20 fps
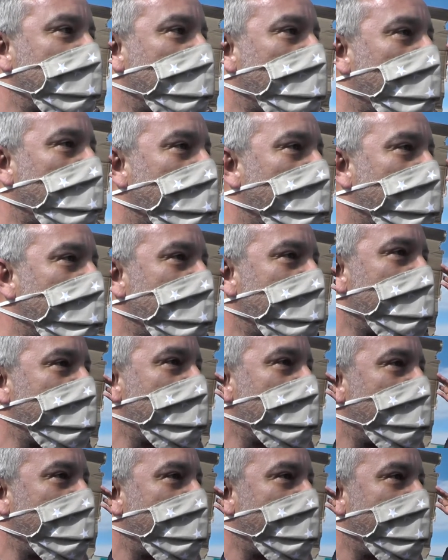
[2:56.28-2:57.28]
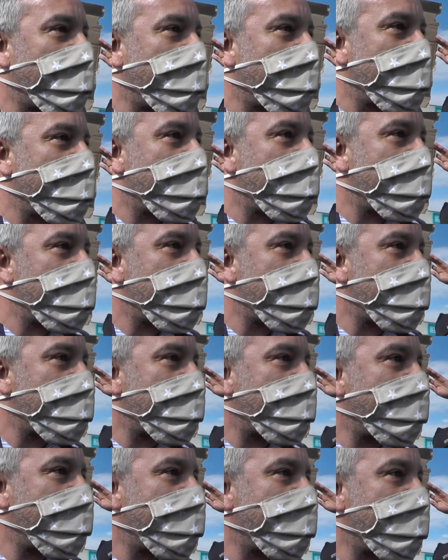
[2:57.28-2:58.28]
about them. What happened?
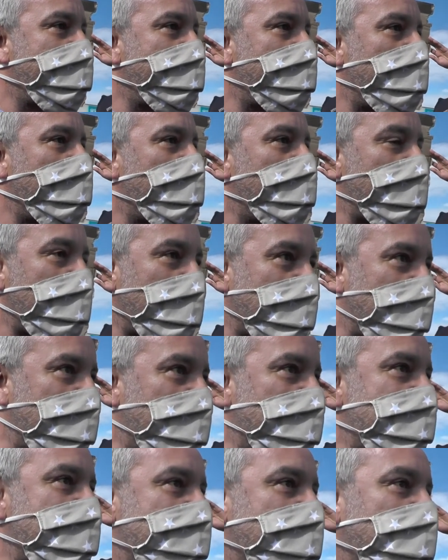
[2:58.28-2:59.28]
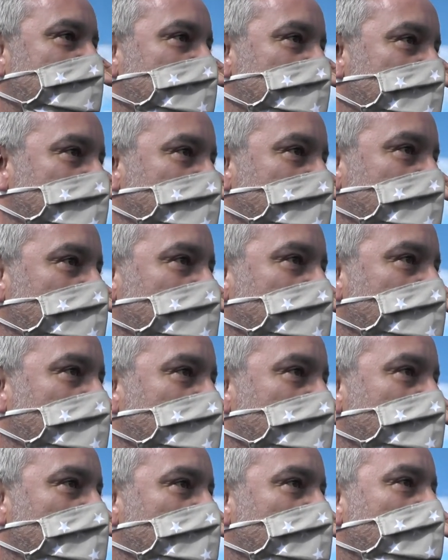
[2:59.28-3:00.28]
They're getting screened.
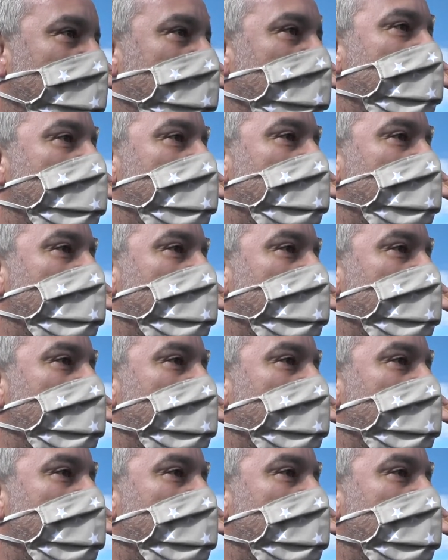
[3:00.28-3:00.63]
They did.